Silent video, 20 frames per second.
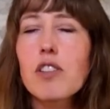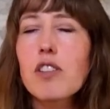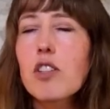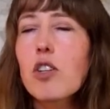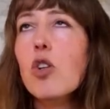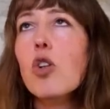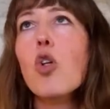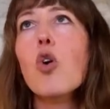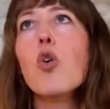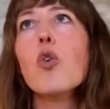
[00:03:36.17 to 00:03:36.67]

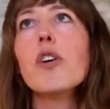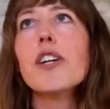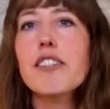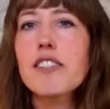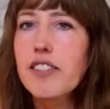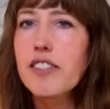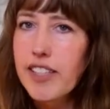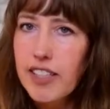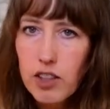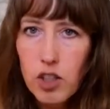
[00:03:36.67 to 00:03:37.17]

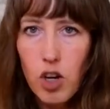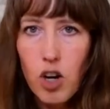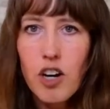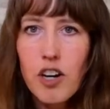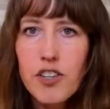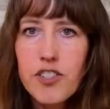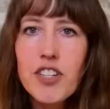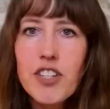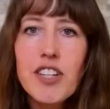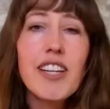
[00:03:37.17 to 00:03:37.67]
gloriously
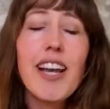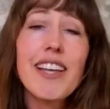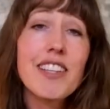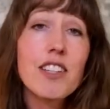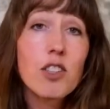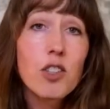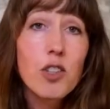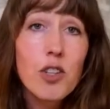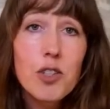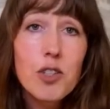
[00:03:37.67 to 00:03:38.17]
large and it
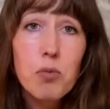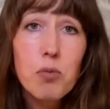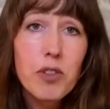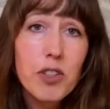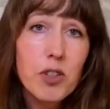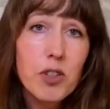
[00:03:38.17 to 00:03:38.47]
looks really